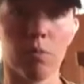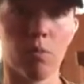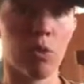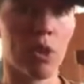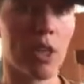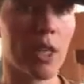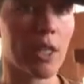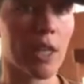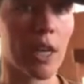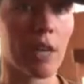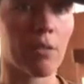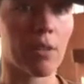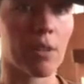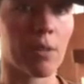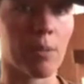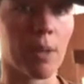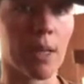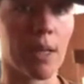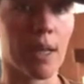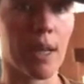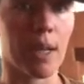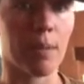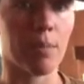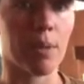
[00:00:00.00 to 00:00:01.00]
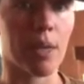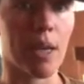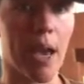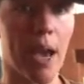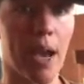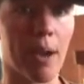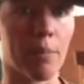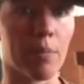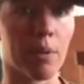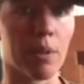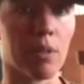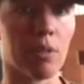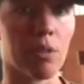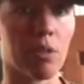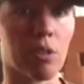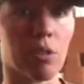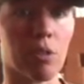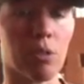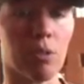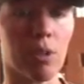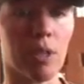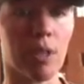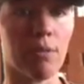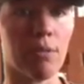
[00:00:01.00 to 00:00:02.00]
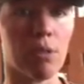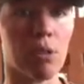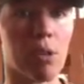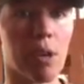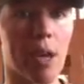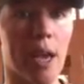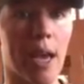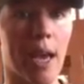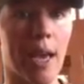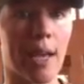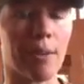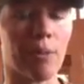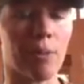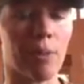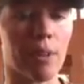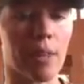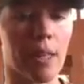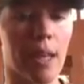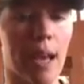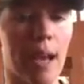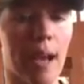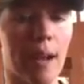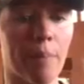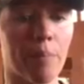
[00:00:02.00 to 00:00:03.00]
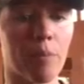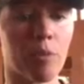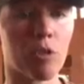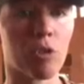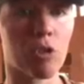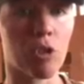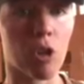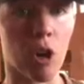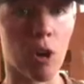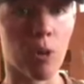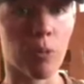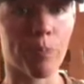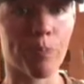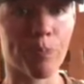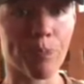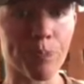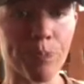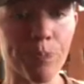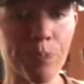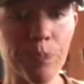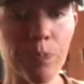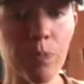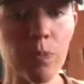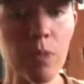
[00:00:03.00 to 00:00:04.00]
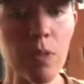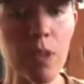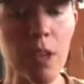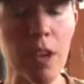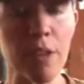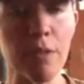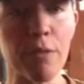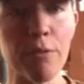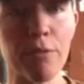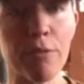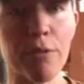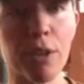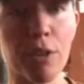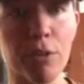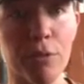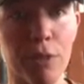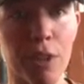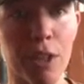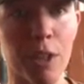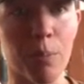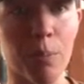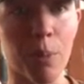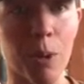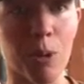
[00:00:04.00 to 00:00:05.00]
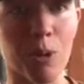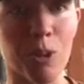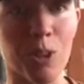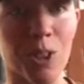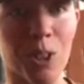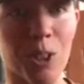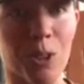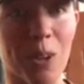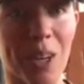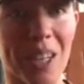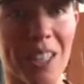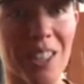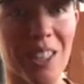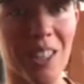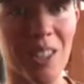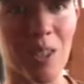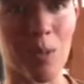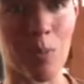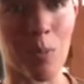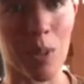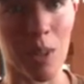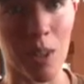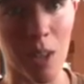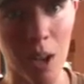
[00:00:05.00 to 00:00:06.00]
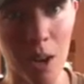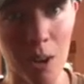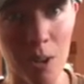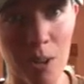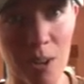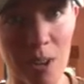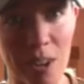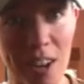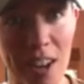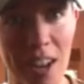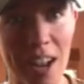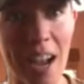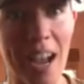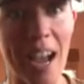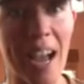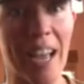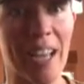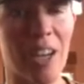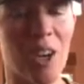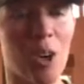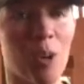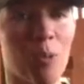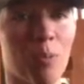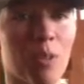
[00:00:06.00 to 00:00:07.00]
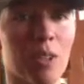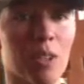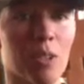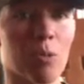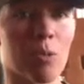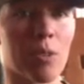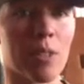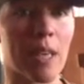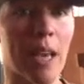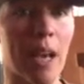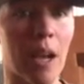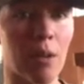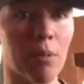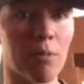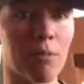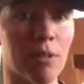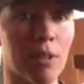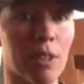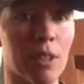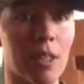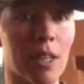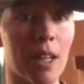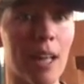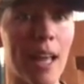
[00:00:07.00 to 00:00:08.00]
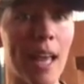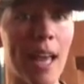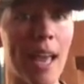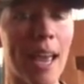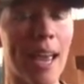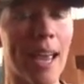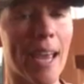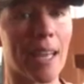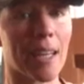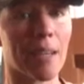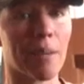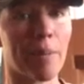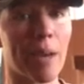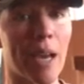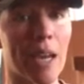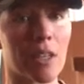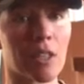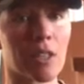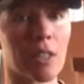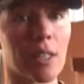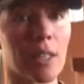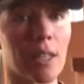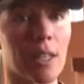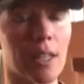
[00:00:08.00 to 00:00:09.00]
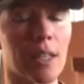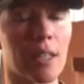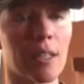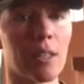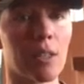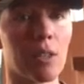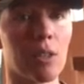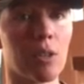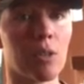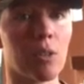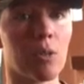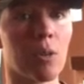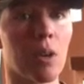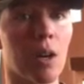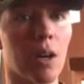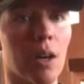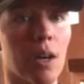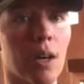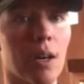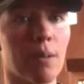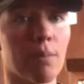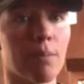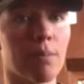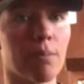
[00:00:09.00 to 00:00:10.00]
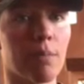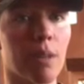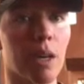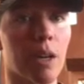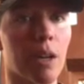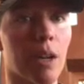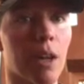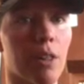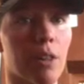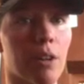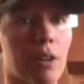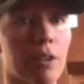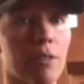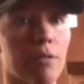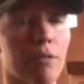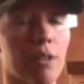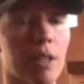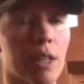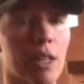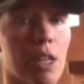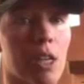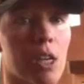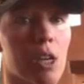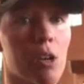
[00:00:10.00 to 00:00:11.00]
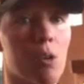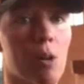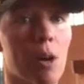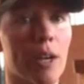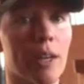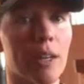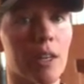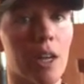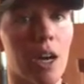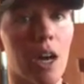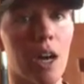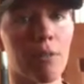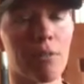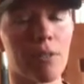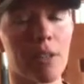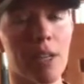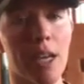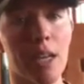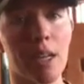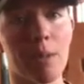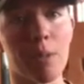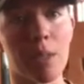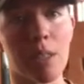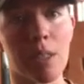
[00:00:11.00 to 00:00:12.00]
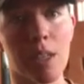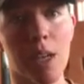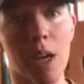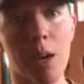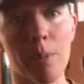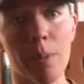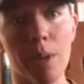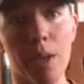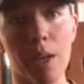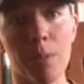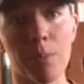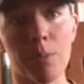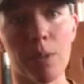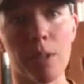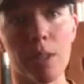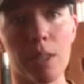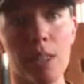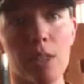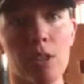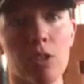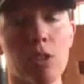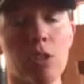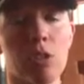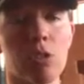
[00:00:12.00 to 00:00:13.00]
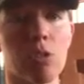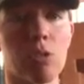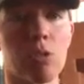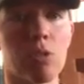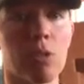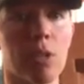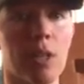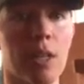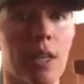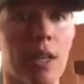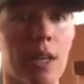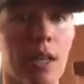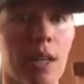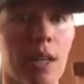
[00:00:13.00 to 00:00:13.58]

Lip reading: reach out to me and I'd be happy to give you a hand with that. So feel free to post your questions below. I hope this was helpful, and I'm actually going to do another video on coffee enemas coming up really soon